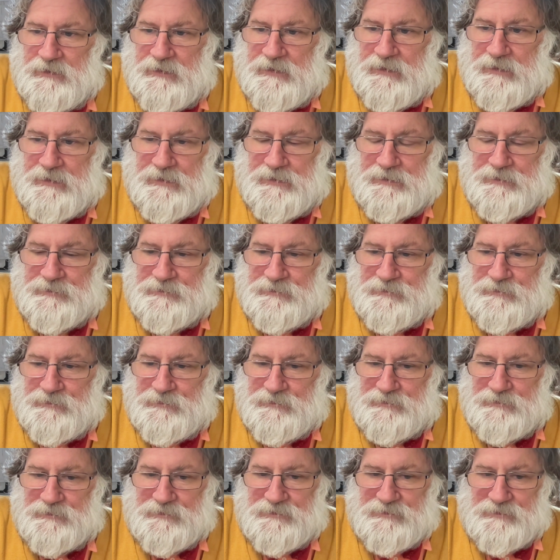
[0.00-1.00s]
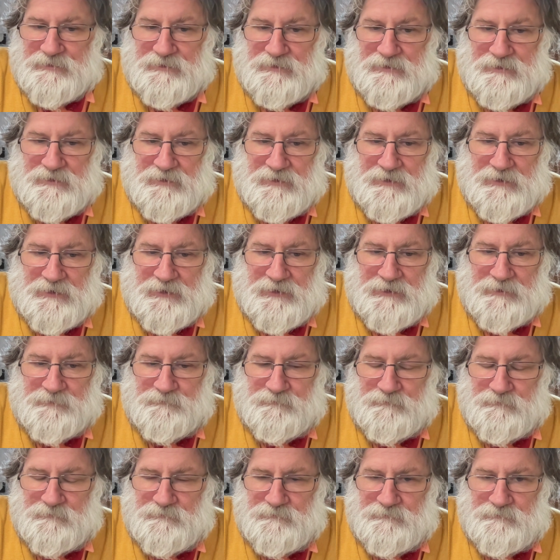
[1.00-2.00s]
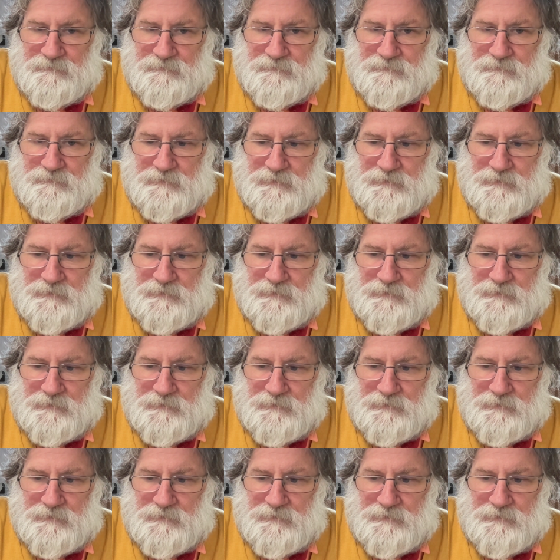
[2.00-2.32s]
and I'm